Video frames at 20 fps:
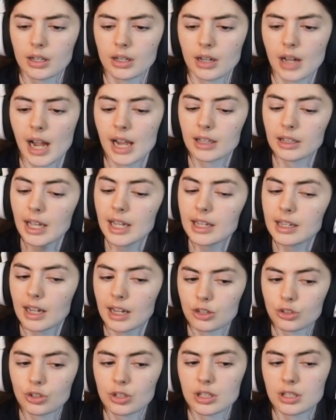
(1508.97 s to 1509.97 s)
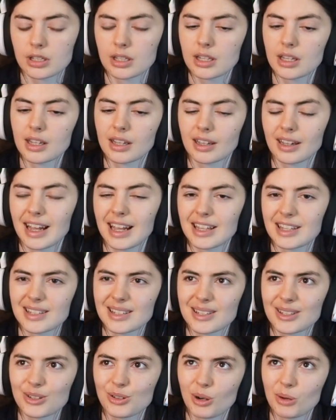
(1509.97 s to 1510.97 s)
I like actually seeing,
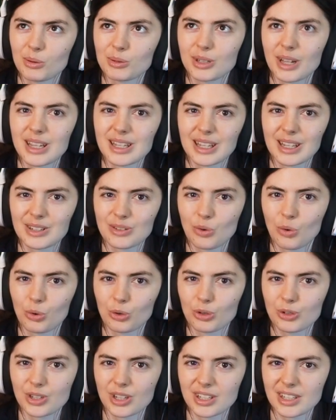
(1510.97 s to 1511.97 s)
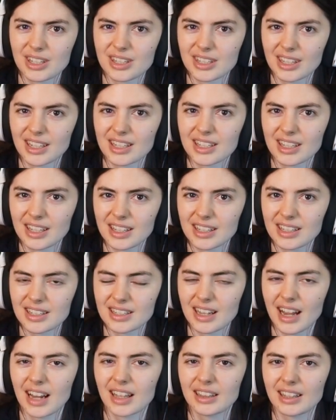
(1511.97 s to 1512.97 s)
as traumatizing as Order 66
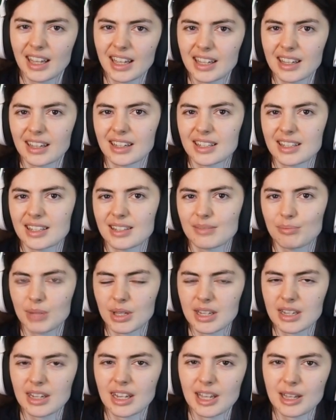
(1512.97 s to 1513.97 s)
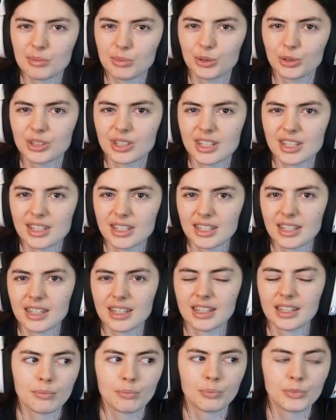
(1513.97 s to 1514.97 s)
is, I like us being able to
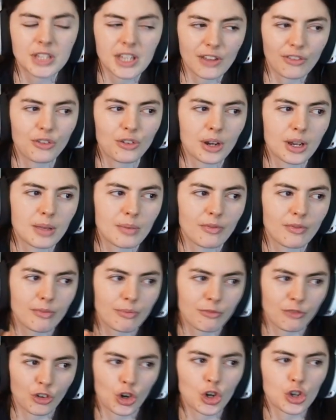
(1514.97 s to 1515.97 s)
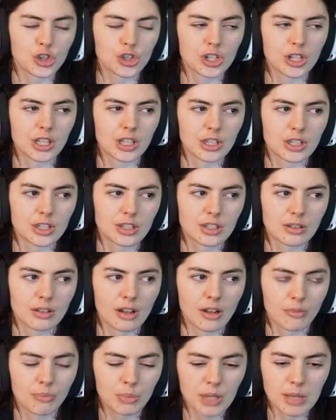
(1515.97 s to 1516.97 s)
see different versions
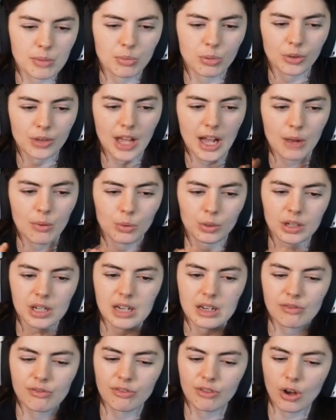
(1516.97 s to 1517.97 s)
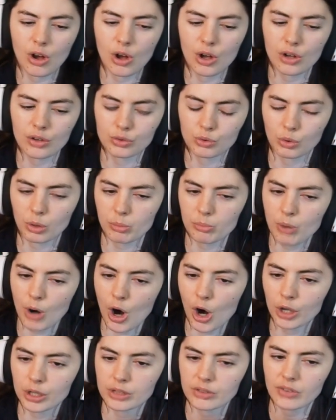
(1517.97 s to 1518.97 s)
of people that were involved or a
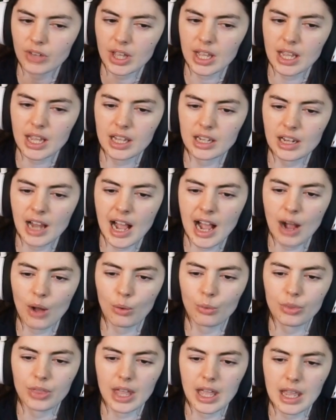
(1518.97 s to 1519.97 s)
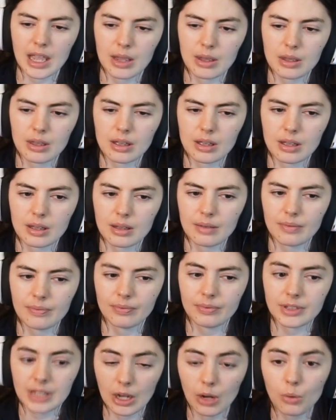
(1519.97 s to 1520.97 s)
part of it and how they
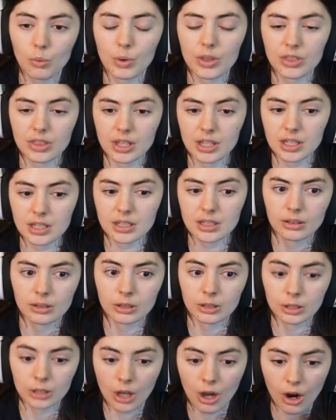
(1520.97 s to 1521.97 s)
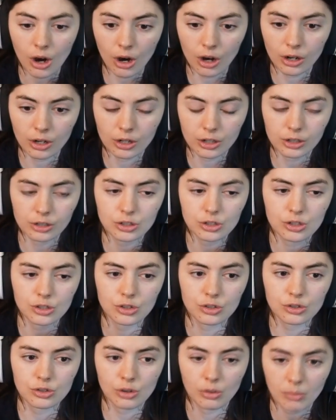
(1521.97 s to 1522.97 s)
dealt with this
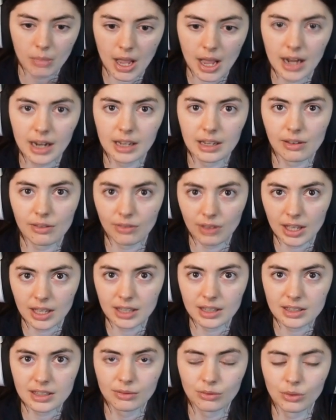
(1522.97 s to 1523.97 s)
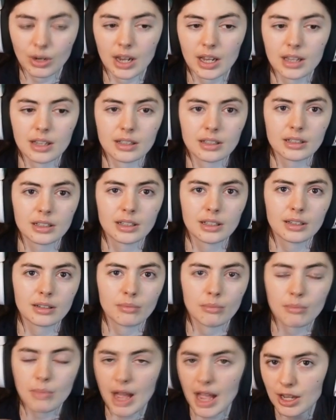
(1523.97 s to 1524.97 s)
large traumatic event, right?
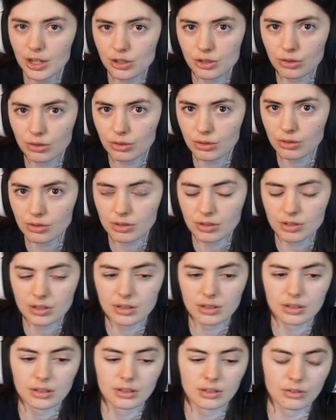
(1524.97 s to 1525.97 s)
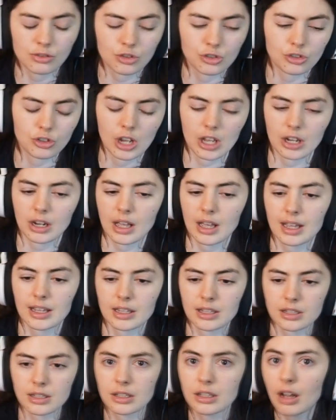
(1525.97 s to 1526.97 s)
Masters,
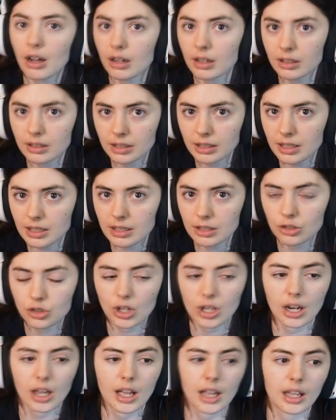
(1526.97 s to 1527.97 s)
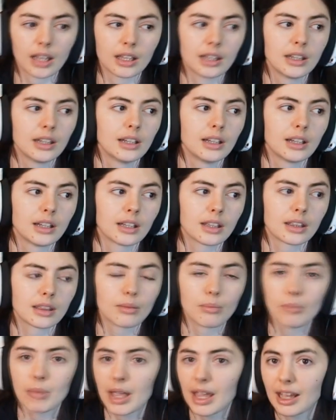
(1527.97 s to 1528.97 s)
Jedis, youngling Jedi,
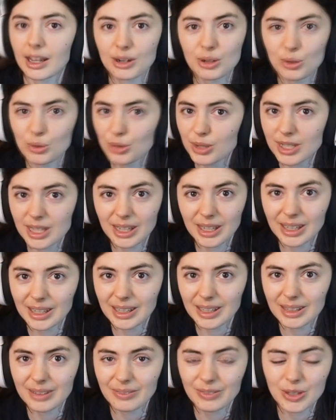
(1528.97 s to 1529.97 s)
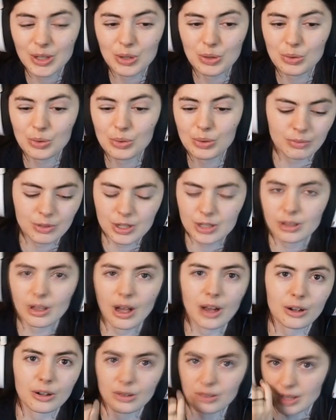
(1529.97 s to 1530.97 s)
the man who did it, who
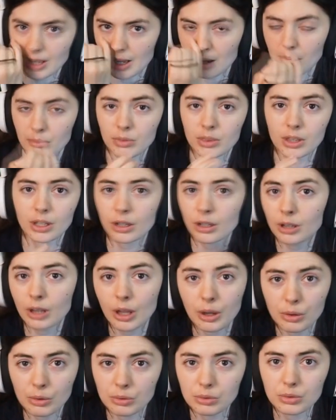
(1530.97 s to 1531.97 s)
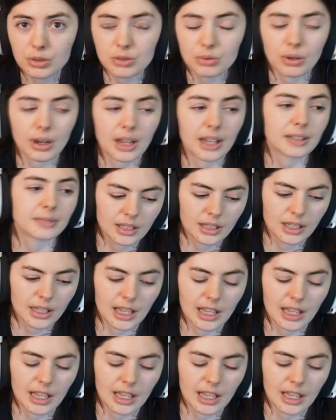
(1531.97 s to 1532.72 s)
slaughtered them, the clones, right?